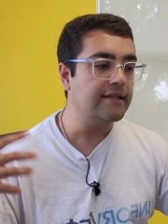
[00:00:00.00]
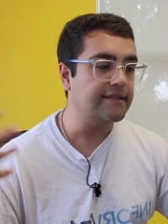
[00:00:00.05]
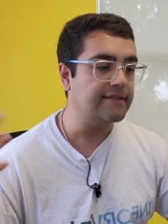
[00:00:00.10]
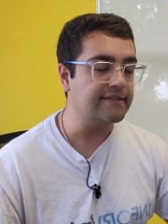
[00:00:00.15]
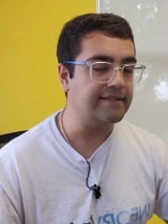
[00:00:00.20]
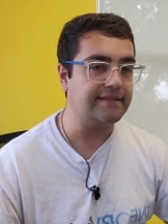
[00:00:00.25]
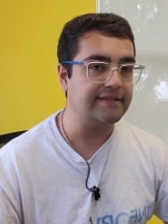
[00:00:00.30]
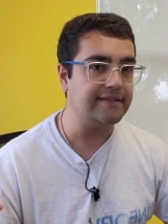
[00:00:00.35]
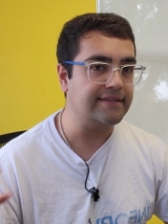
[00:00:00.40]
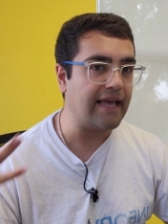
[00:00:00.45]

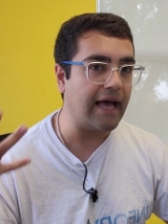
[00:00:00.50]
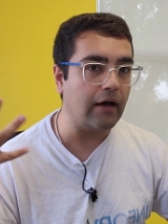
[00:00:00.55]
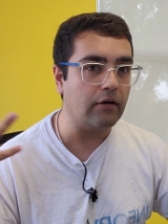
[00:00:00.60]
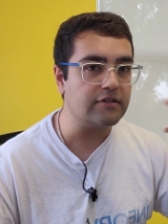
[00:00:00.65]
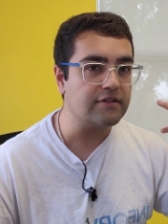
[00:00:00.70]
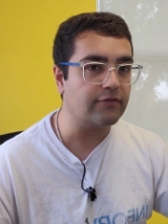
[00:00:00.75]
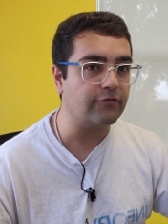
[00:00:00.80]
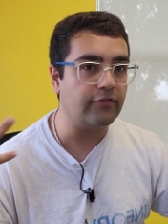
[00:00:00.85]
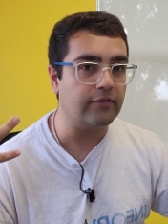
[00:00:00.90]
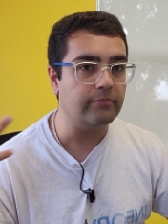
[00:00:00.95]

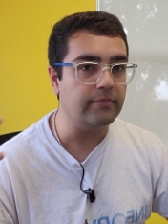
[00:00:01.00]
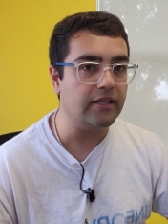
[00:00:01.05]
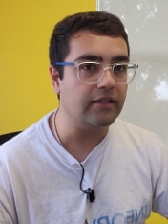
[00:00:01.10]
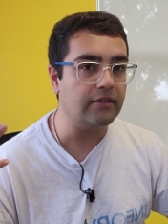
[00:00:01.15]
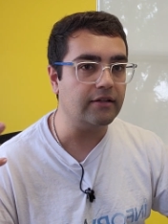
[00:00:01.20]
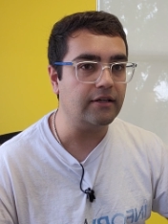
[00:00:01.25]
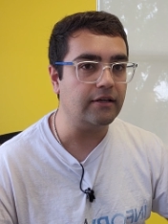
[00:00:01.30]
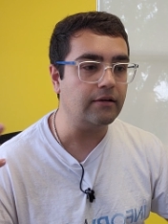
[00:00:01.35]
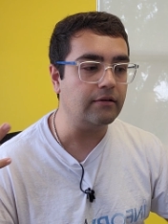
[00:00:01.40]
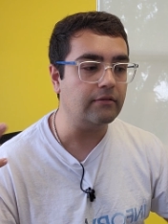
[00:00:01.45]
Sounds
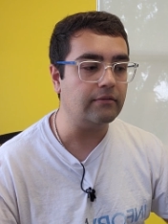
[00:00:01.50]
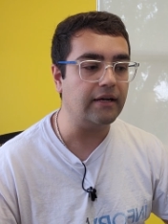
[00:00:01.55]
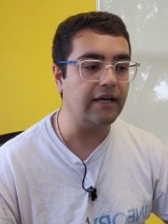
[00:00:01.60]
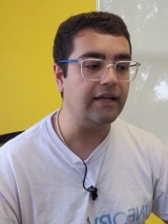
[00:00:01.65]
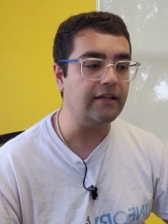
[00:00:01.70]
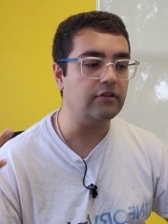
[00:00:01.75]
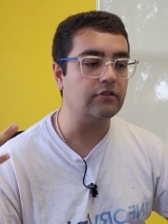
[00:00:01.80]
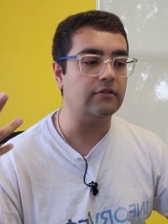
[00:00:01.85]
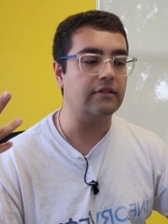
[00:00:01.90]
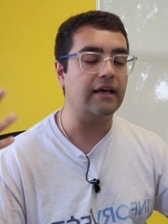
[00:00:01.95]
familiar,
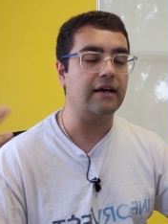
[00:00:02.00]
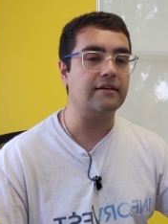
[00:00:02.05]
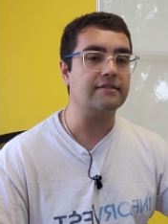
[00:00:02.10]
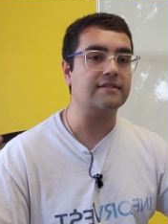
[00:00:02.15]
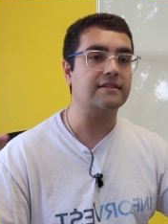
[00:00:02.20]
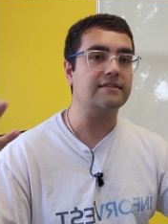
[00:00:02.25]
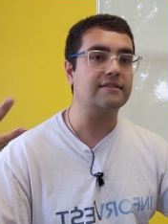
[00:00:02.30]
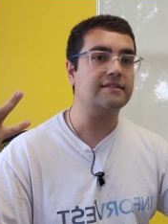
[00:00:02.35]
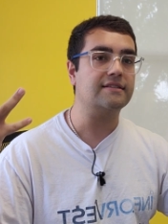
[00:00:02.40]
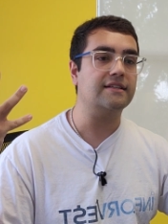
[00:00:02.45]
right?
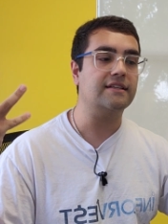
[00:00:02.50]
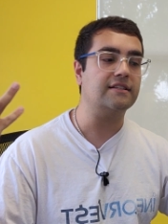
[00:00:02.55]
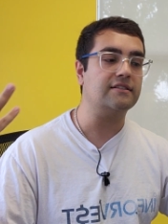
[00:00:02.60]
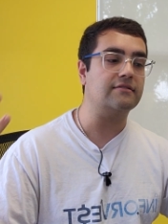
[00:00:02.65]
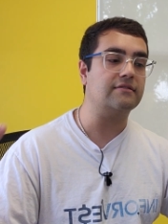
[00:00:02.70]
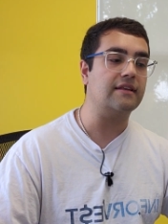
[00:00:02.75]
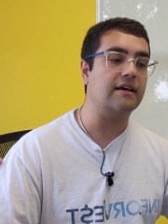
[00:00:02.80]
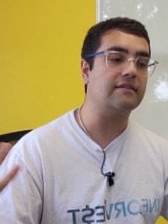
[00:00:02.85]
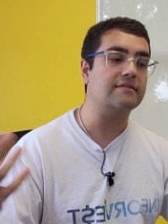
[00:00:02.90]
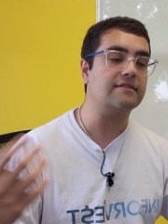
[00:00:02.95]
2006,
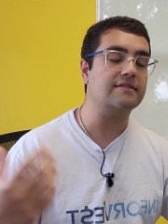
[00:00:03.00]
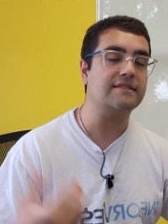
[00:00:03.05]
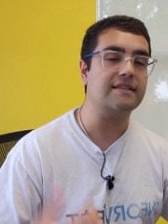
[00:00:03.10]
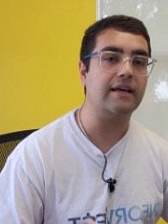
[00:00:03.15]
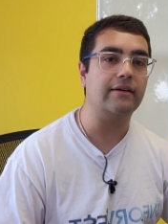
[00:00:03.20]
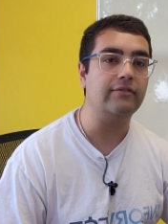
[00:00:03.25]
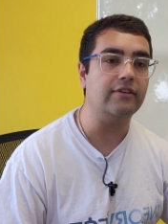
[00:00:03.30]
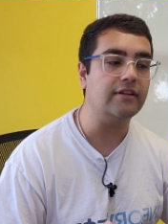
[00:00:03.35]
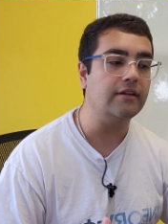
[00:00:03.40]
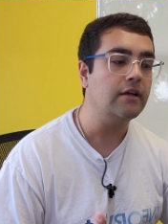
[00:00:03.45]

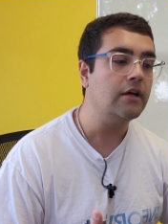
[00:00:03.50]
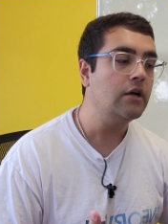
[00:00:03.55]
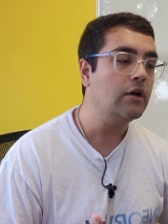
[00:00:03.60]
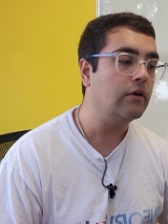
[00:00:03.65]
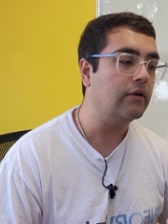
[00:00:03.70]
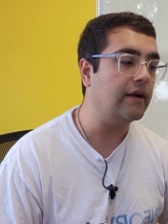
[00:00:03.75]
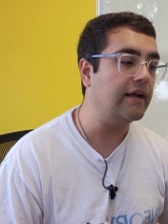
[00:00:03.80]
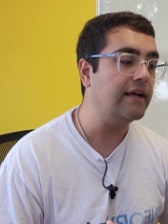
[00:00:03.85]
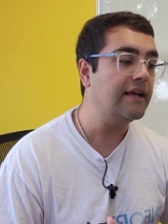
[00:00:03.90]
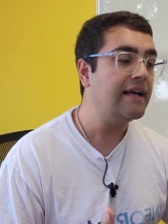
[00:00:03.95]
2007,
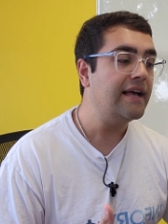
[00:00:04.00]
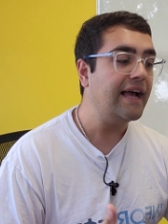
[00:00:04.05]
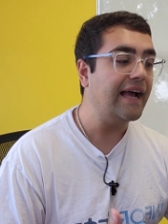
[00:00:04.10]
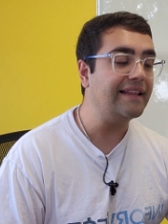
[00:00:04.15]
right?